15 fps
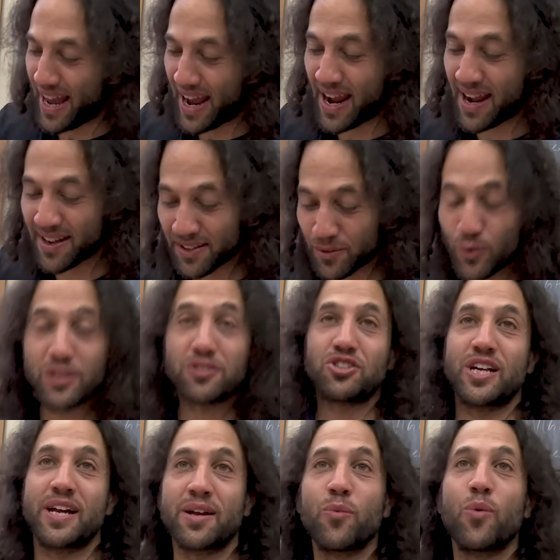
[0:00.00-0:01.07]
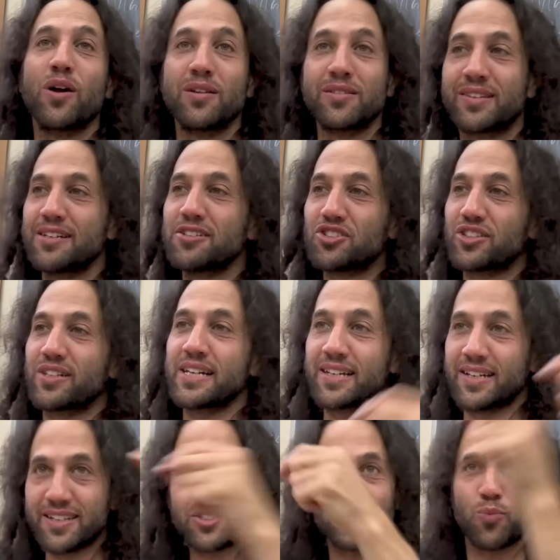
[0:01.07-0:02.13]
and we're saying, well, this
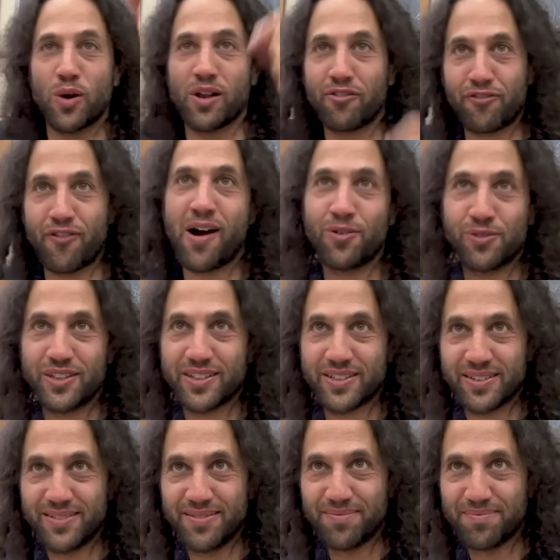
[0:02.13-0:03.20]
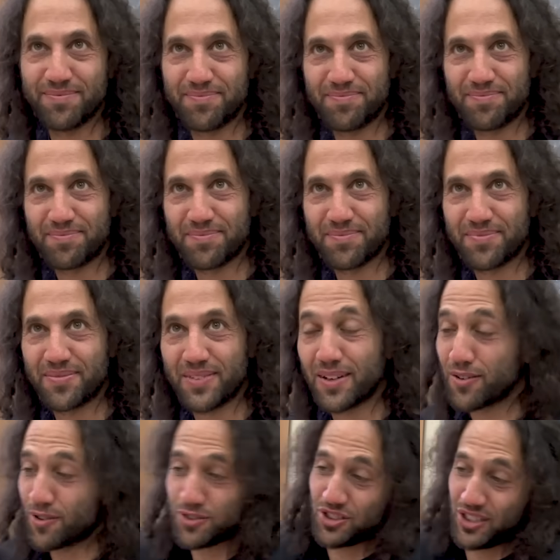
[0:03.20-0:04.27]
tree is well-founded
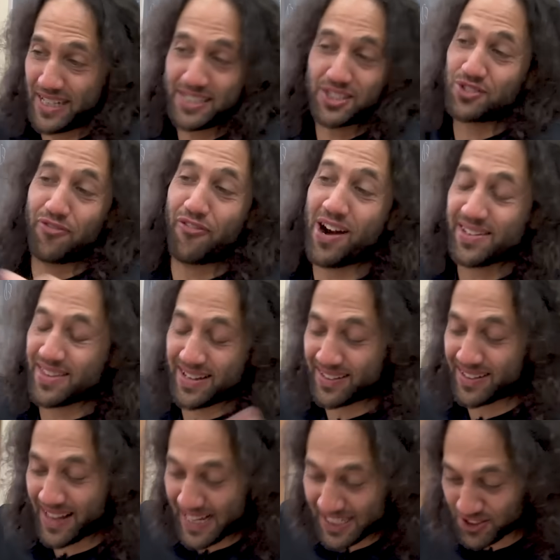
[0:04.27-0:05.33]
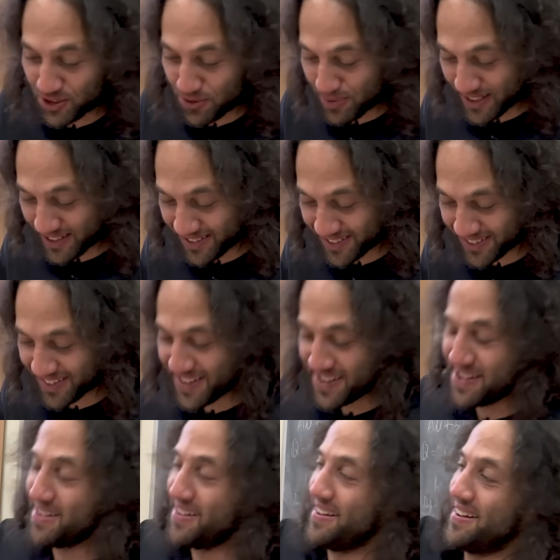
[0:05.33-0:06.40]
because it's finite, it has to be.
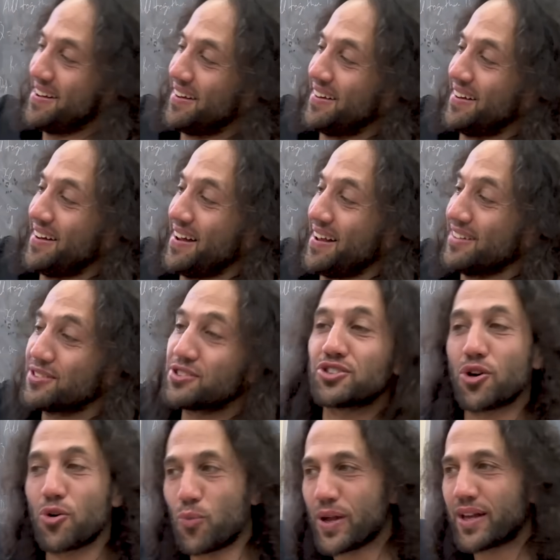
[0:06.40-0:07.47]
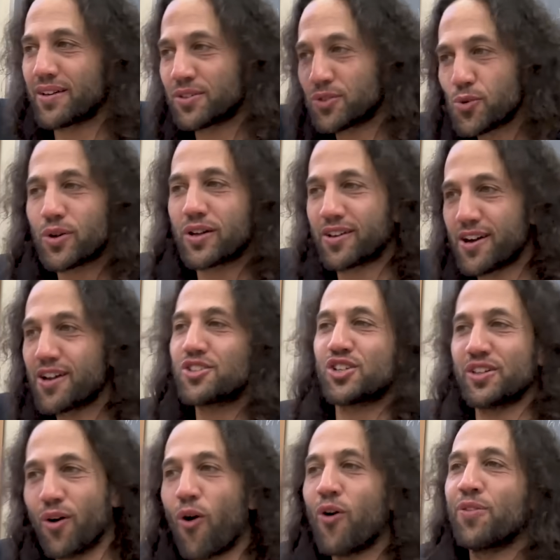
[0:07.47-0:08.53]
So we can do
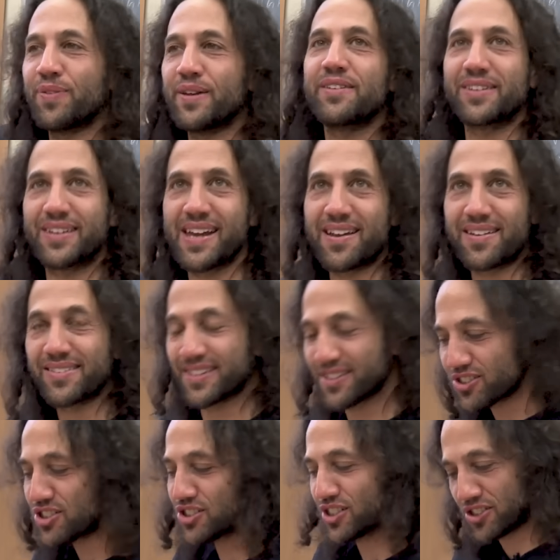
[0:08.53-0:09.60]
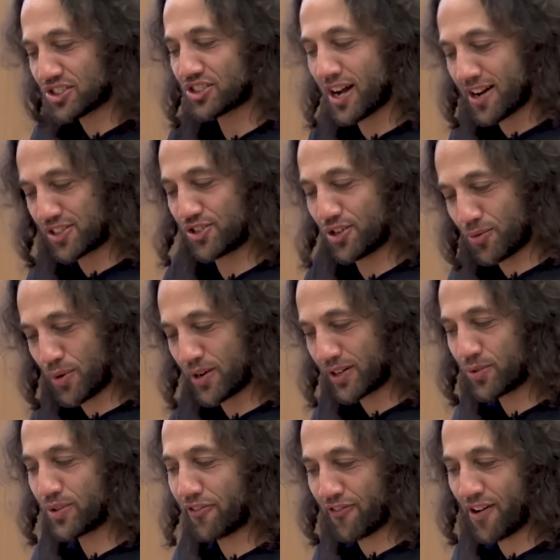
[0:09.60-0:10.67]
recursion on the tree. This is the structure where
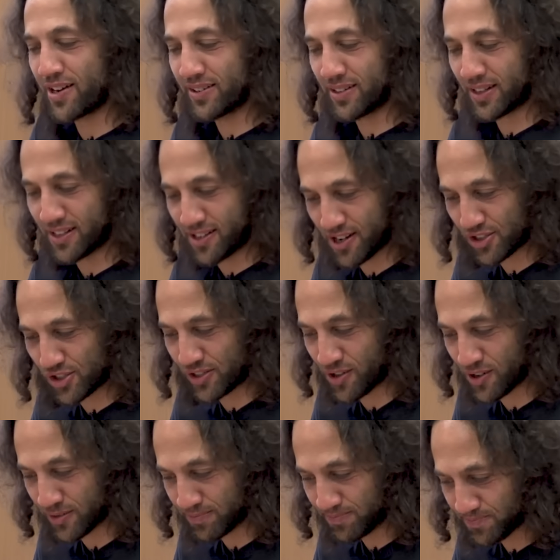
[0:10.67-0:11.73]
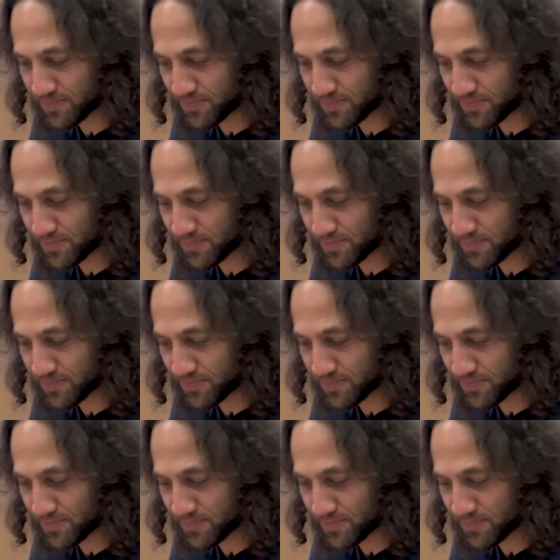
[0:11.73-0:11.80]
you define the recursion on.